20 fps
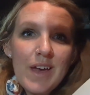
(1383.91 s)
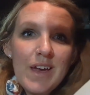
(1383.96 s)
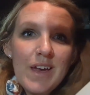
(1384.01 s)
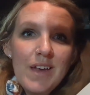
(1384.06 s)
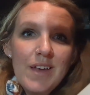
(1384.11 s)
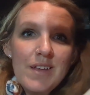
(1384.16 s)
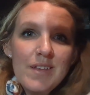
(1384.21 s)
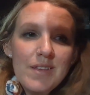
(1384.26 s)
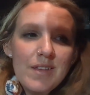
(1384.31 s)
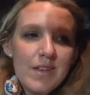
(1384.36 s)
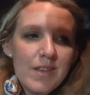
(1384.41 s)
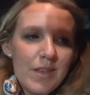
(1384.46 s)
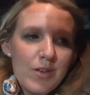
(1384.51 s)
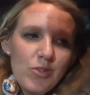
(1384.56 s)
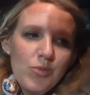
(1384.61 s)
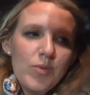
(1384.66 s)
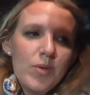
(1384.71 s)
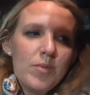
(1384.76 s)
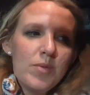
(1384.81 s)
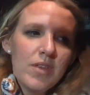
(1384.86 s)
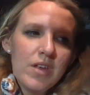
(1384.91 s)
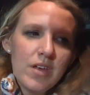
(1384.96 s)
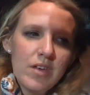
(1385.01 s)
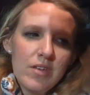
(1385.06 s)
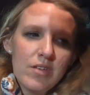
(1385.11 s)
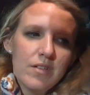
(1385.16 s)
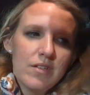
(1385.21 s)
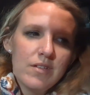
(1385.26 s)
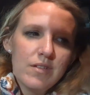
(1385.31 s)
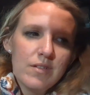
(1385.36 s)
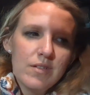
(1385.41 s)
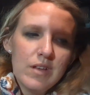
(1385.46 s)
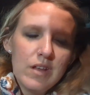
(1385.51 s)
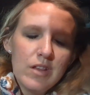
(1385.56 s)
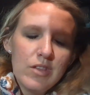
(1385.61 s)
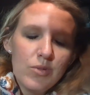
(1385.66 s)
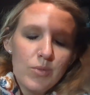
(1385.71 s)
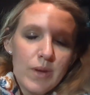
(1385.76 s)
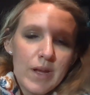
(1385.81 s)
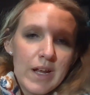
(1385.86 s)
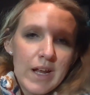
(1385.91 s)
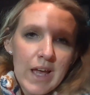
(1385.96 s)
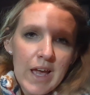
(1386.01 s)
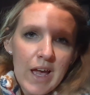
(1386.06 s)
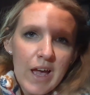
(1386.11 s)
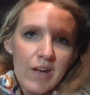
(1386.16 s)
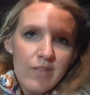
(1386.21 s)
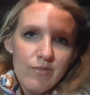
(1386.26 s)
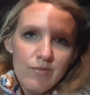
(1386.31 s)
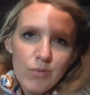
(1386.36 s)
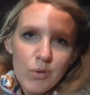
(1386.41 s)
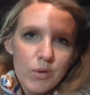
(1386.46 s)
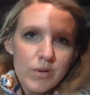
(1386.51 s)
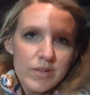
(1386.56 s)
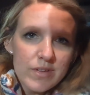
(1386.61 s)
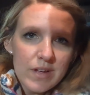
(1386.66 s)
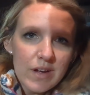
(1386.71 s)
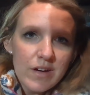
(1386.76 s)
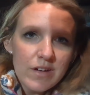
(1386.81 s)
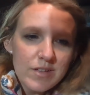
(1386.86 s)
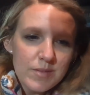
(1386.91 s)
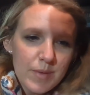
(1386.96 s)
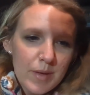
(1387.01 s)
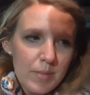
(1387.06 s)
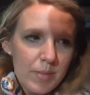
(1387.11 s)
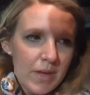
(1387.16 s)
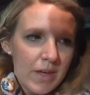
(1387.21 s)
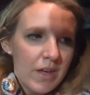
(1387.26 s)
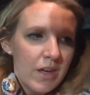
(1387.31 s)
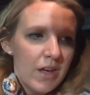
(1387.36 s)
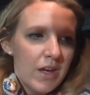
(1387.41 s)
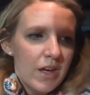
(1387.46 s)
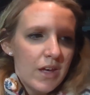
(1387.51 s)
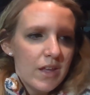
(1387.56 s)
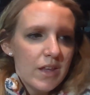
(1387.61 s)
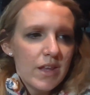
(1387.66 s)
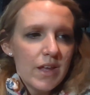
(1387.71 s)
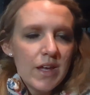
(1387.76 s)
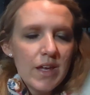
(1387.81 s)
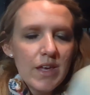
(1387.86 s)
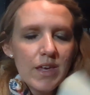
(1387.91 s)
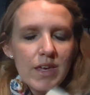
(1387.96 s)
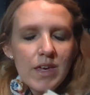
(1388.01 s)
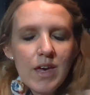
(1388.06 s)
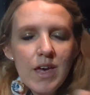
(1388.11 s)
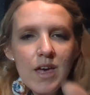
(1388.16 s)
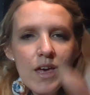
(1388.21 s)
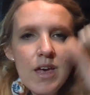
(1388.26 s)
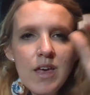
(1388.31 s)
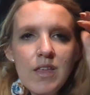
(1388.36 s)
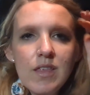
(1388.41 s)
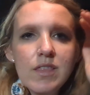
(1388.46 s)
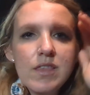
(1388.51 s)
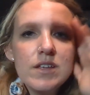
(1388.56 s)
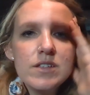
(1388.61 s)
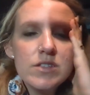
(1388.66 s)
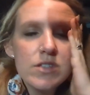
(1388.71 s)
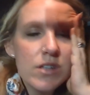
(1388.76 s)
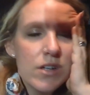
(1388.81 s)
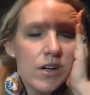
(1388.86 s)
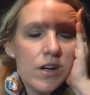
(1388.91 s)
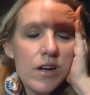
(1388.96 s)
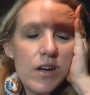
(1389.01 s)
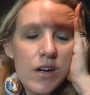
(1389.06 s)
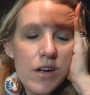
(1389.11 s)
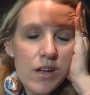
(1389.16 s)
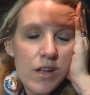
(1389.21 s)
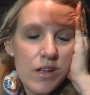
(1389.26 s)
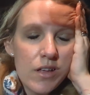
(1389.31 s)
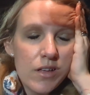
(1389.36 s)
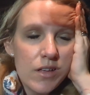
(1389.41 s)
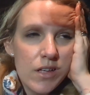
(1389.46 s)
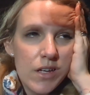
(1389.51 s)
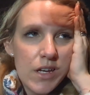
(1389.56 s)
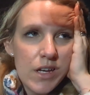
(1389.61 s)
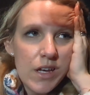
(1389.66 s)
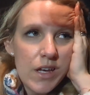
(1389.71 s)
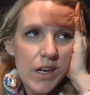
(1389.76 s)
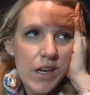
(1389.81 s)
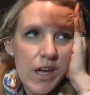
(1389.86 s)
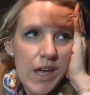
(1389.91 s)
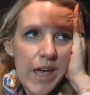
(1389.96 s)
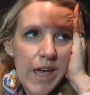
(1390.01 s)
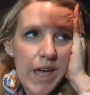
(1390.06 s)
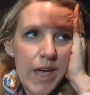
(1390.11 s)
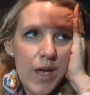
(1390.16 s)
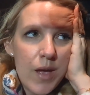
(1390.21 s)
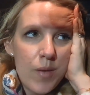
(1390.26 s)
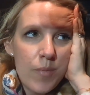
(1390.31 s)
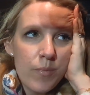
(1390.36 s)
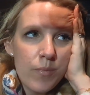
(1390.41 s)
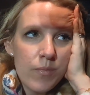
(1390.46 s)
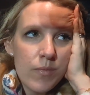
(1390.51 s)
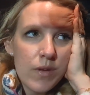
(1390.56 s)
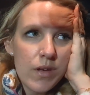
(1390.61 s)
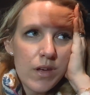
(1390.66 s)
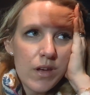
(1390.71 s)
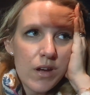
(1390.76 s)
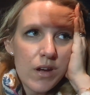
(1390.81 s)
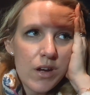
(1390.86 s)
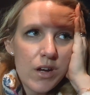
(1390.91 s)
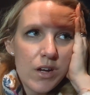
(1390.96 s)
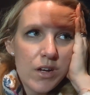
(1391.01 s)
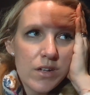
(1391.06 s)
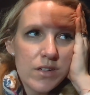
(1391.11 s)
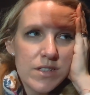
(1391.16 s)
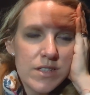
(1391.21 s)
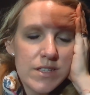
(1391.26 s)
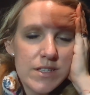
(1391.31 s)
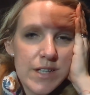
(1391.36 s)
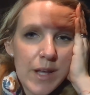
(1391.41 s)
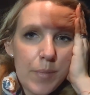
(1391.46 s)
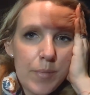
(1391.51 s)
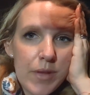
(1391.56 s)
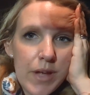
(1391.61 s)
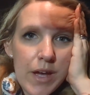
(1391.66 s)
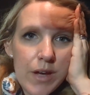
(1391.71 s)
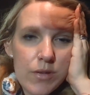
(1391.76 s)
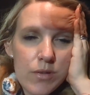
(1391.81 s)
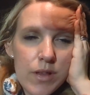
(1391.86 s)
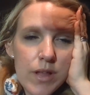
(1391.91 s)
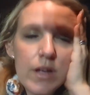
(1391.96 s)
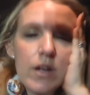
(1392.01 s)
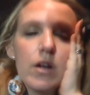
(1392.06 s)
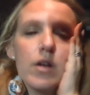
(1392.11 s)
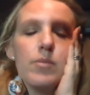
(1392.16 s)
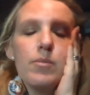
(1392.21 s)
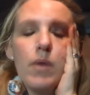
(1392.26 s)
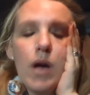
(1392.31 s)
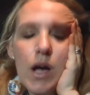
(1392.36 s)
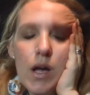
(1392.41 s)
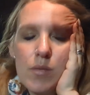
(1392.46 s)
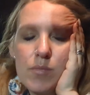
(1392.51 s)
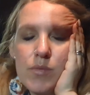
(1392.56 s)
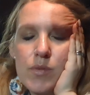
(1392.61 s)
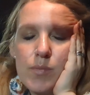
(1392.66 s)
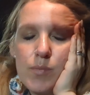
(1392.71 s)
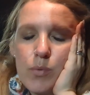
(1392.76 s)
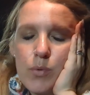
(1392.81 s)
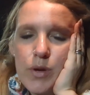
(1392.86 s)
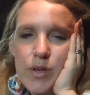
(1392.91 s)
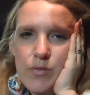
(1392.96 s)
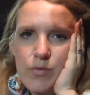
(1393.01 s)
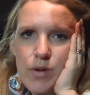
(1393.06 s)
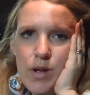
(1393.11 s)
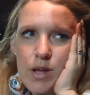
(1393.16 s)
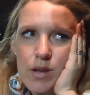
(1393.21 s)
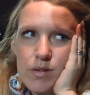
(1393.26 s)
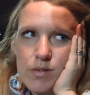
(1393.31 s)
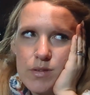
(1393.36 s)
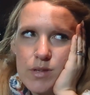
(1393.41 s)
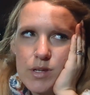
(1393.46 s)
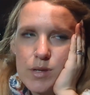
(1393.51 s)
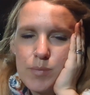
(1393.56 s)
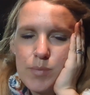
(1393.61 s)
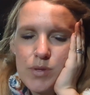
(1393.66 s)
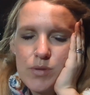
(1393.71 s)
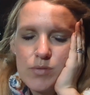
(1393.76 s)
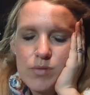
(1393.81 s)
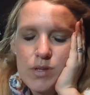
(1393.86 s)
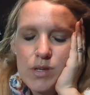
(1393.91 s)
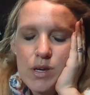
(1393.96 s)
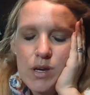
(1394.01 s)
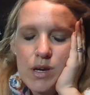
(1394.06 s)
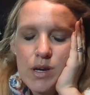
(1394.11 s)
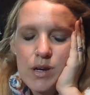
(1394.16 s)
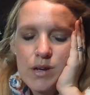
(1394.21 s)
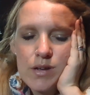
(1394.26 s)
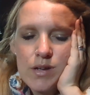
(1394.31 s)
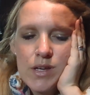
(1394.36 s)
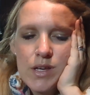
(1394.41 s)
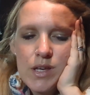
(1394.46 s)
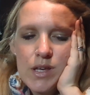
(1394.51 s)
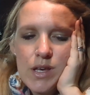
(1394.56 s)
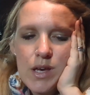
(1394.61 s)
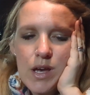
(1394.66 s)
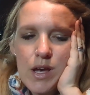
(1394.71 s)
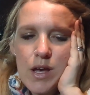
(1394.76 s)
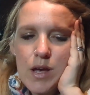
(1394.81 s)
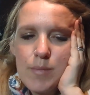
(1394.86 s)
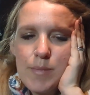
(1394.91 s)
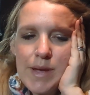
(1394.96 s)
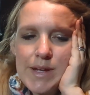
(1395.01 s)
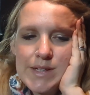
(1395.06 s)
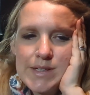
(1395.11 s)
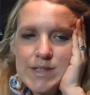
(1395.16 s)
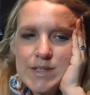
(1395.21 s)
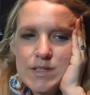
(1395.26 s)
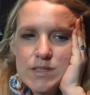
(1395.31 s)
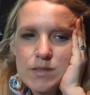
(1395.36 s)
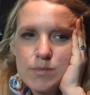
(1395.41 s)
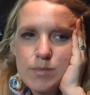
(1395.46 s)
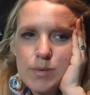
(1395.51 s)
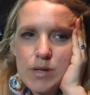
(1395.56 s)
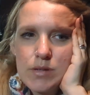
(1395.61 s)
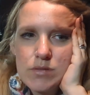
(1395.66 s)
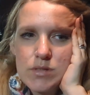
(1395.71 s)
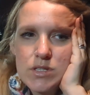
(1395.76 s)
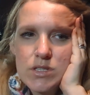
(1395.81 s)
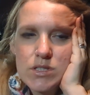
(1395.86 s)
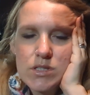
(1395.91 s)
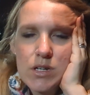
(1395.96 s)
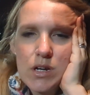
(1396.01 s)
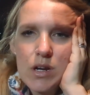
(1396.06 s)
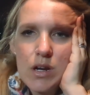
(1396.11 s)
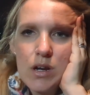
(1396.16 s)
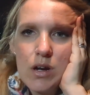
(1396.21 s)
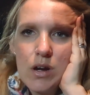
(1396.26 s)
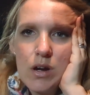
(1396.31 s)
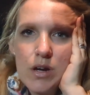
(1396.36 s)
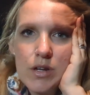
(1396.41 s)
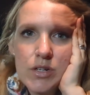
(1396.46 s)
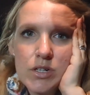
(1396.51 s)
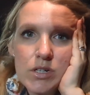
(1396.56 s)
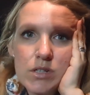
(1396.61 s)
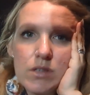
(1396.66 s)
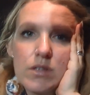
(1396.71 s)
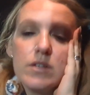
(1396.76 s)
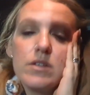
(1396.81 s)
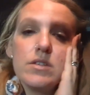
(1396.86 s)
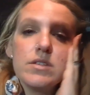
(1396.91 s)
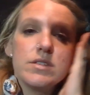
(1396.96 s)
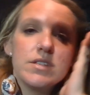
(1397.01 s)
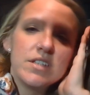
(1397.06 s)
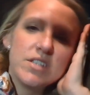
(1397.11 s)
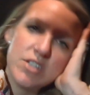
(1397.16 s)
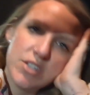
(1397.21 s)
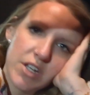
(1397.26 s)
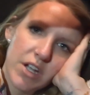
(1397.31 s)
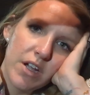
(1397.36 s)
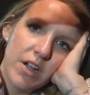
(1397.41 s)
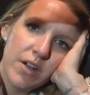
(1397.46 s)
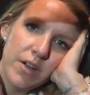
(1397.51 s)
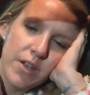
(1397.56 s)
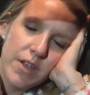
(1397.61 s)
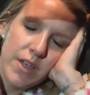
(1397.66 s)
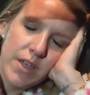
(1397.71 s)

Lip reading: I think that was maybe like 3.5, 4 stars maybe. Like, this girl, her stepdad, or like her mom's boyfriend, is like abusing her, and he's about to start on her little sister.